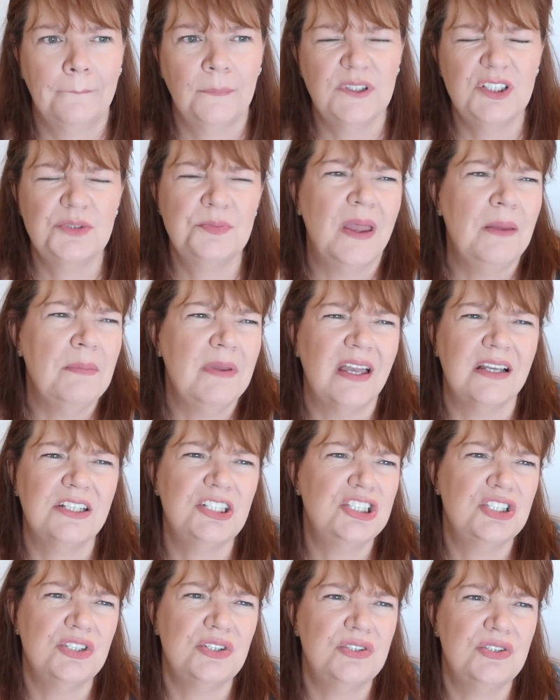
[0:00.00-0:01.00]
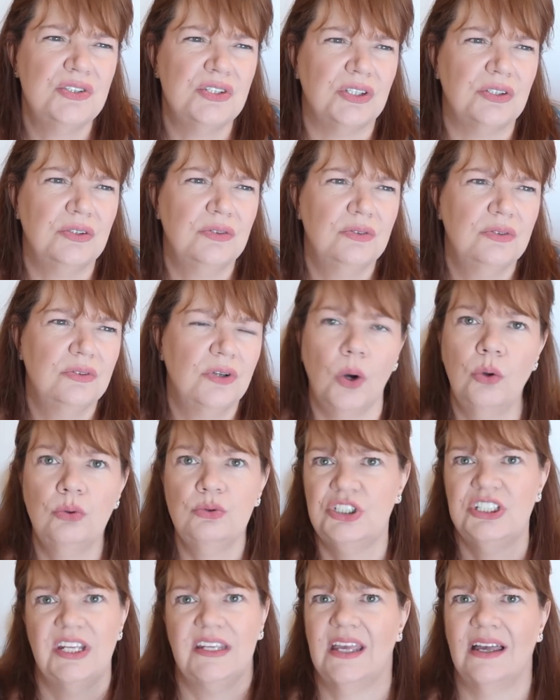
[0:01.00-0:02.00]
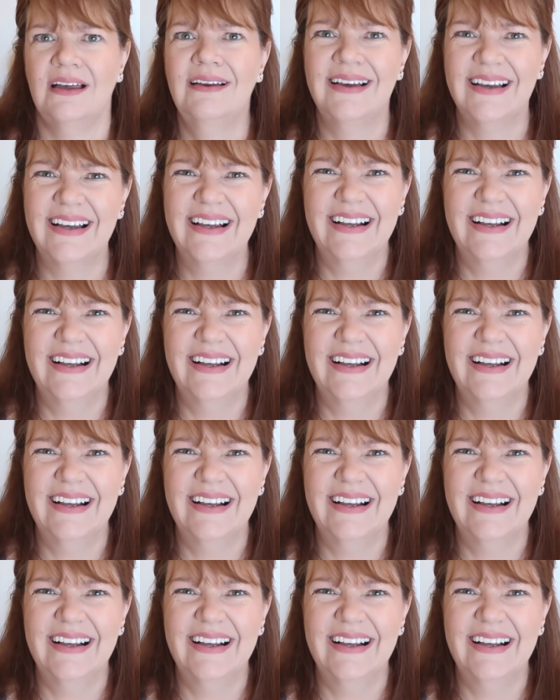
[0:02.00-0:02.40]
Which maybe I should do. Oh dear. Anyway,